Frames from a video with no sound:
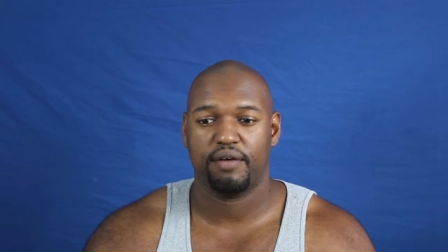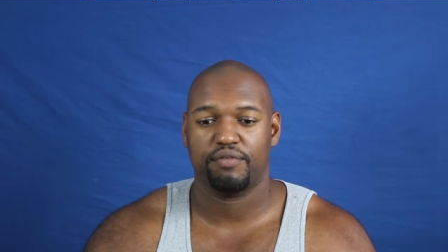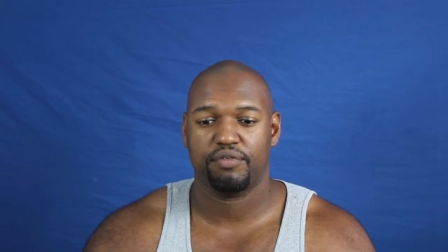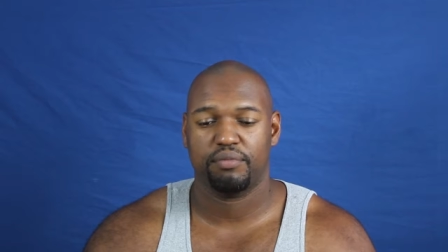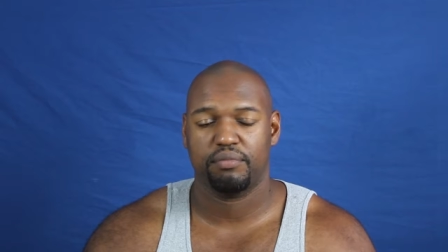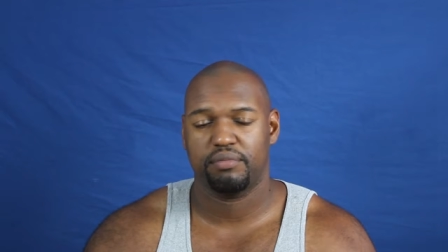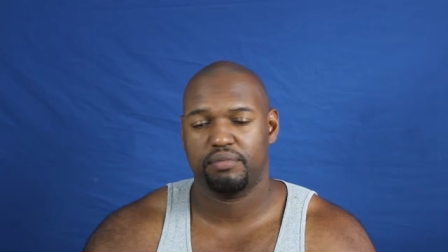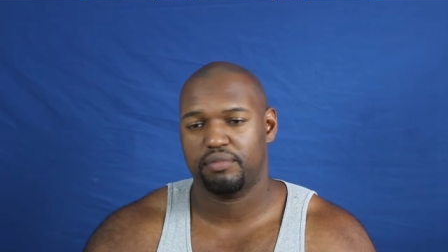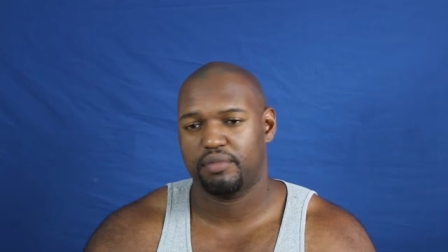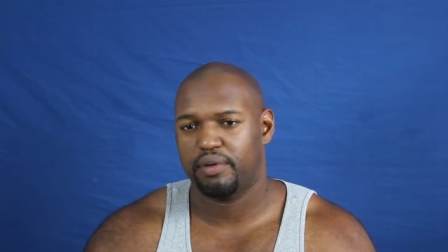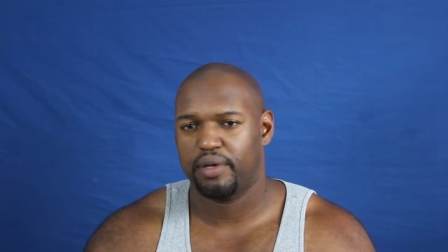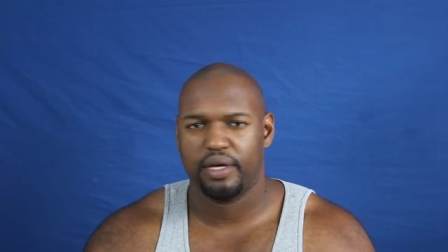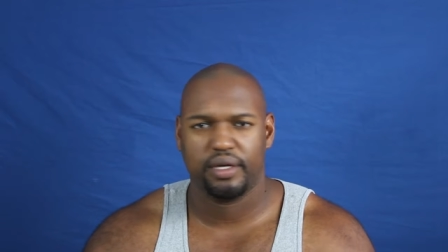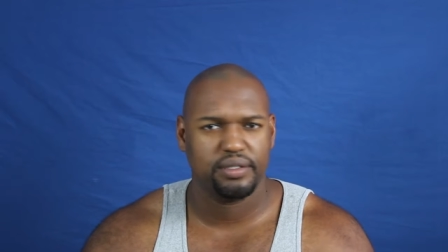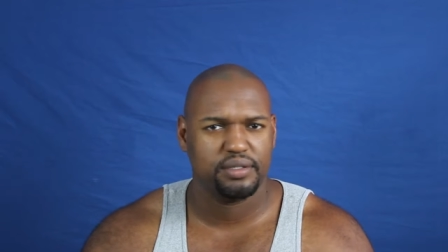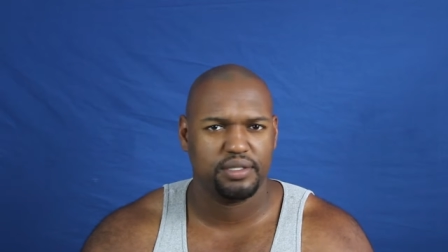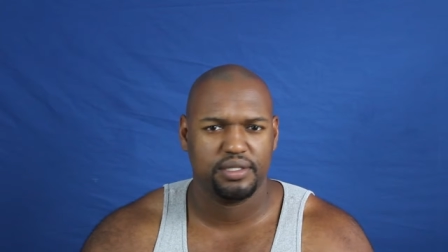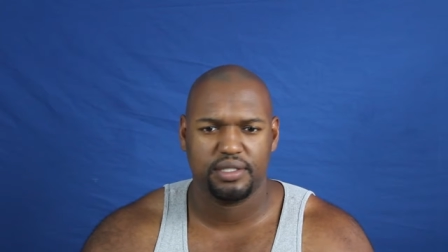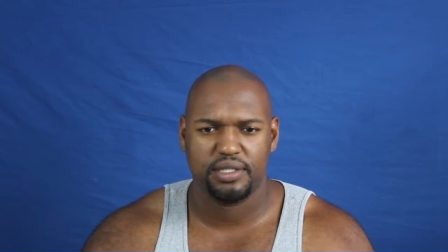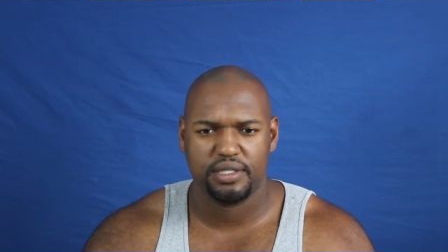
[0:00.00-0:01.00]
from
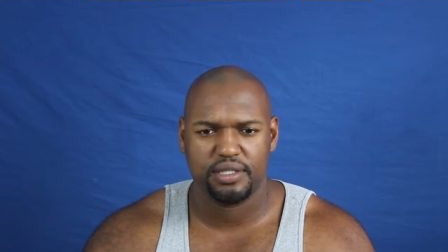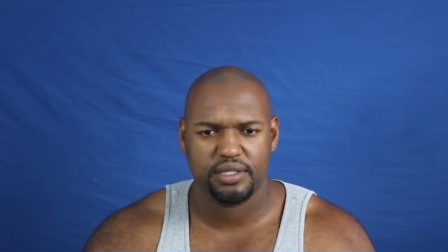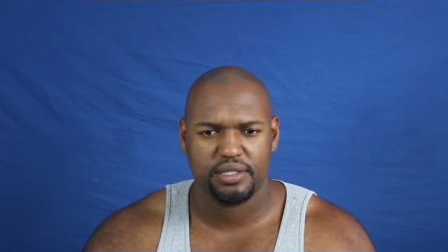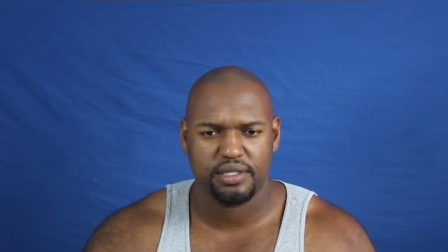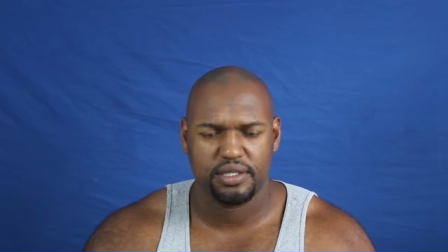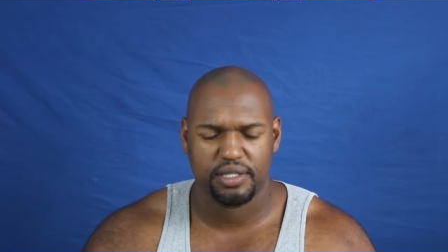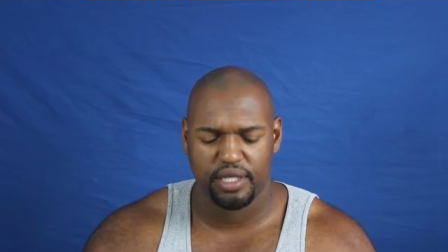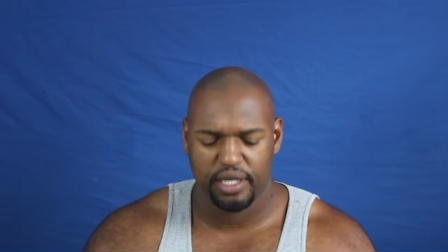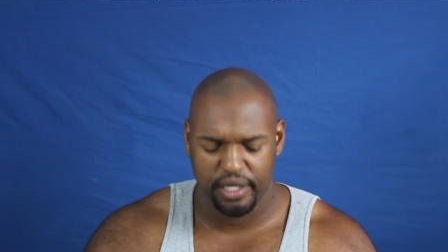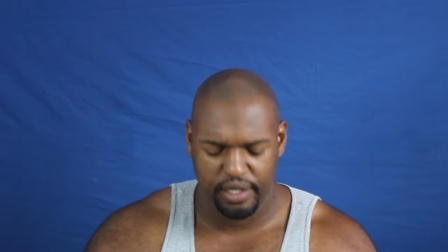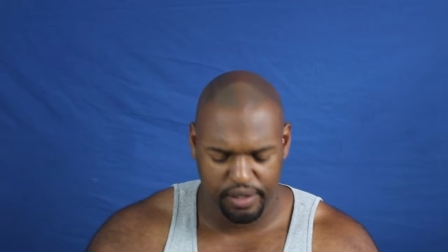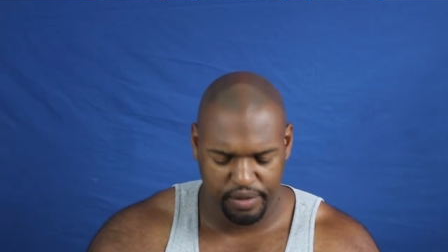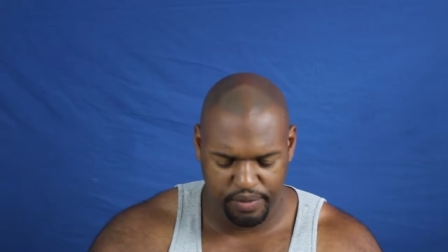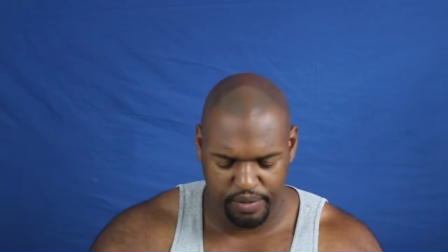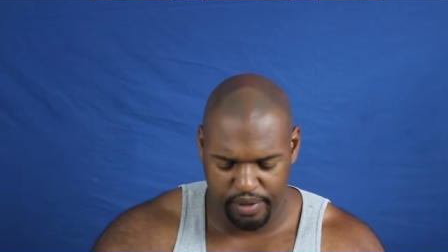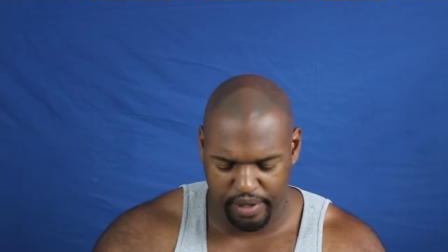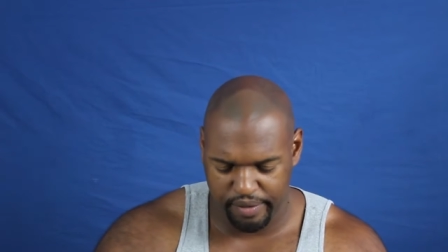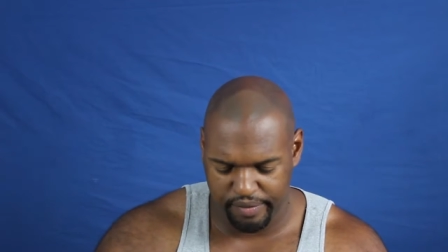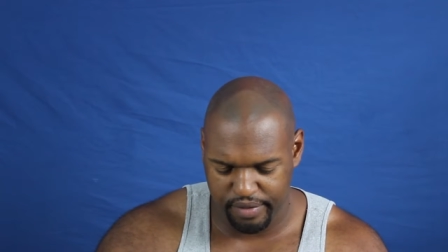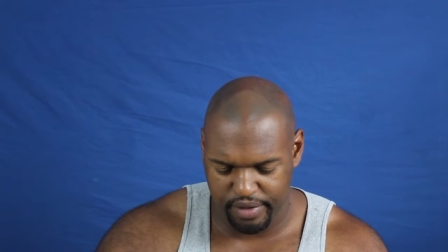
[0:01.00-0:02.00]
LTD Today or
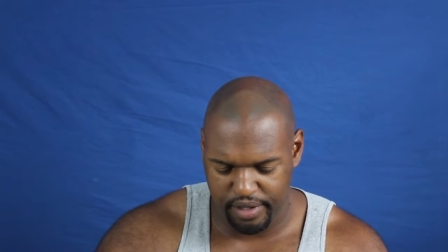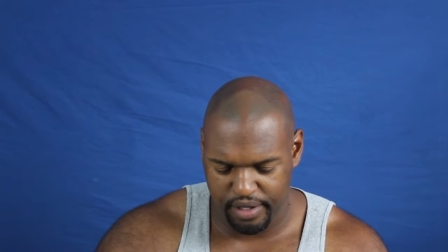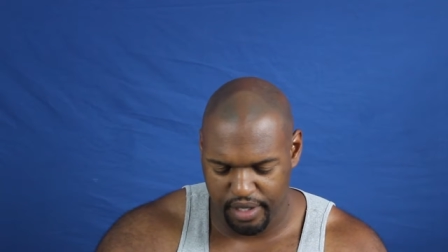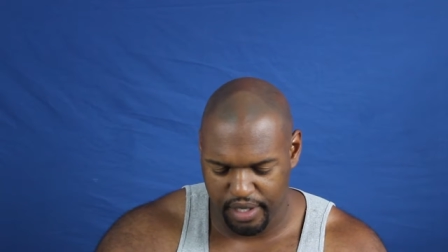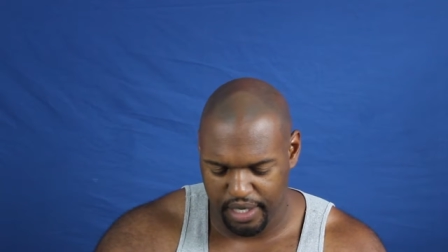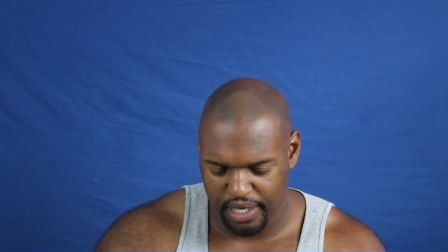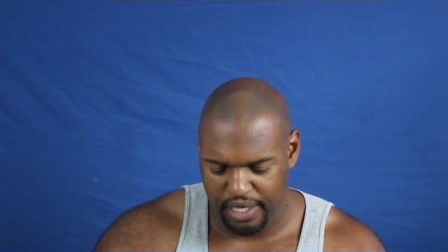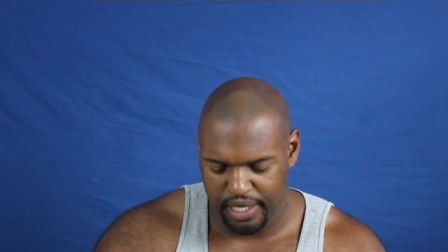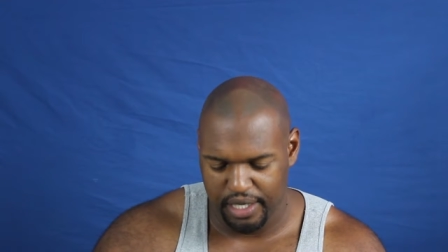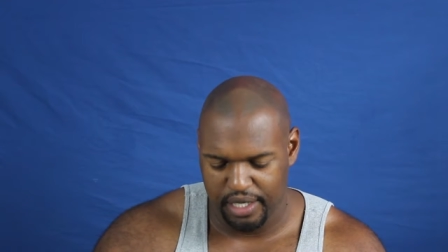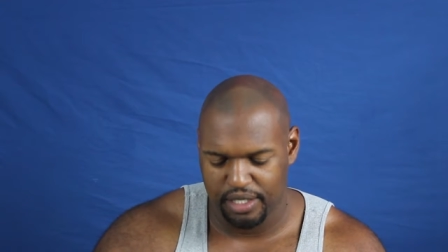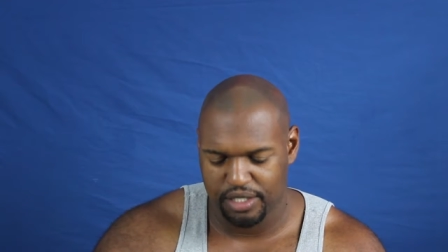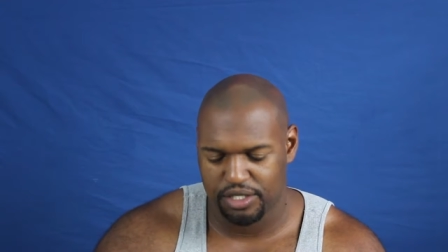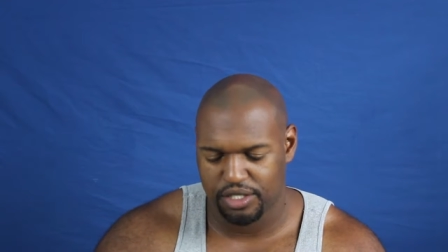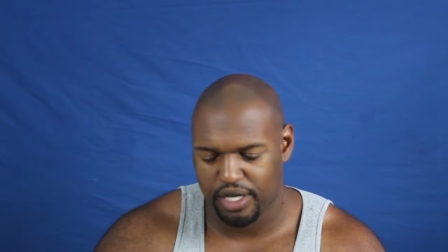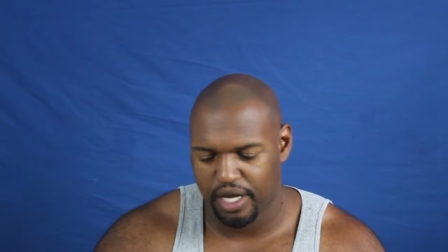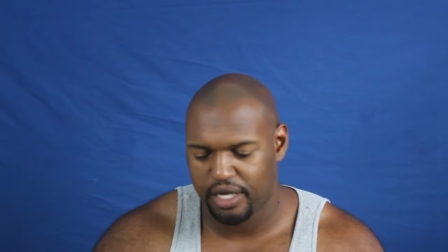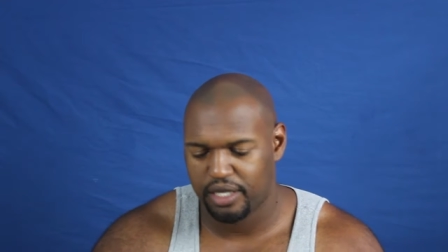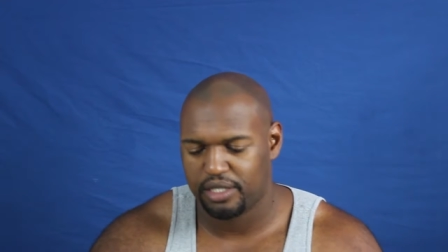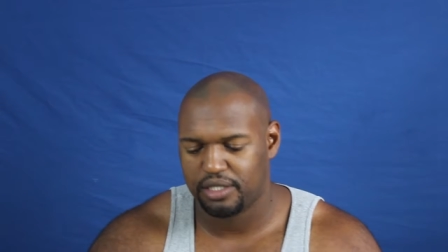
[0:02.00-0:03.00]
whatever his
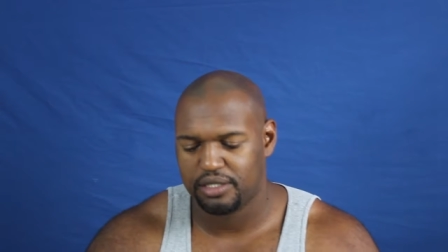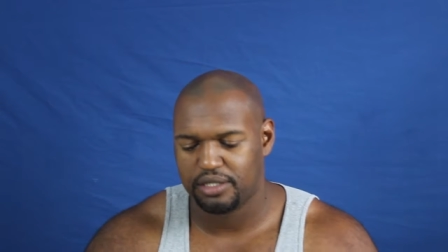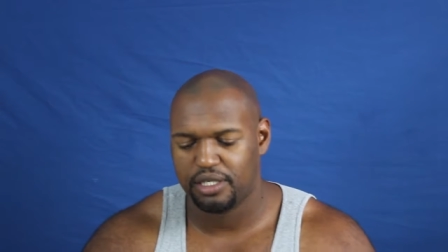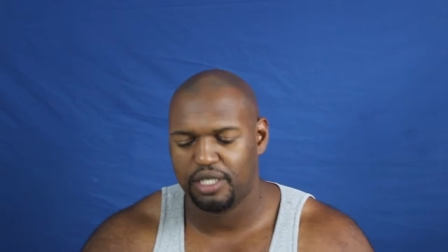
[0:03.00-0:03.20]
channel is.